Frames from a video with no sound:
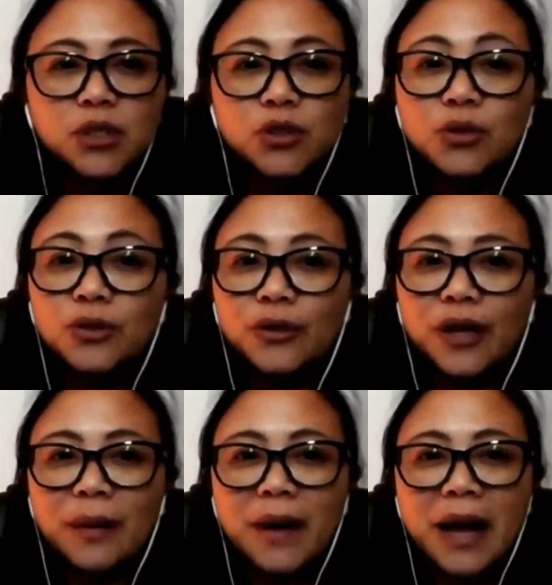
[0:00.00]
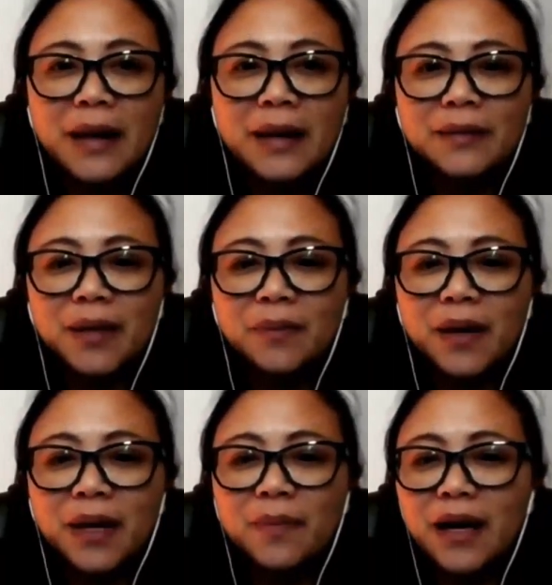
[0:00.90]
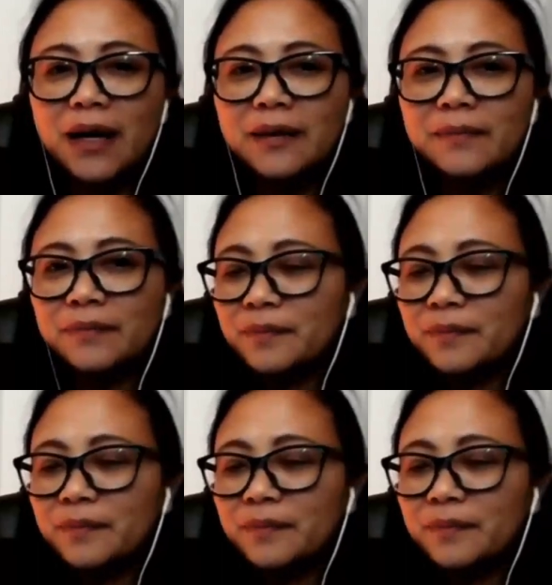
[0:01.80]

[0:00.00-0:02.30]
to you soon. Okay, bye. Bye, bye, bye.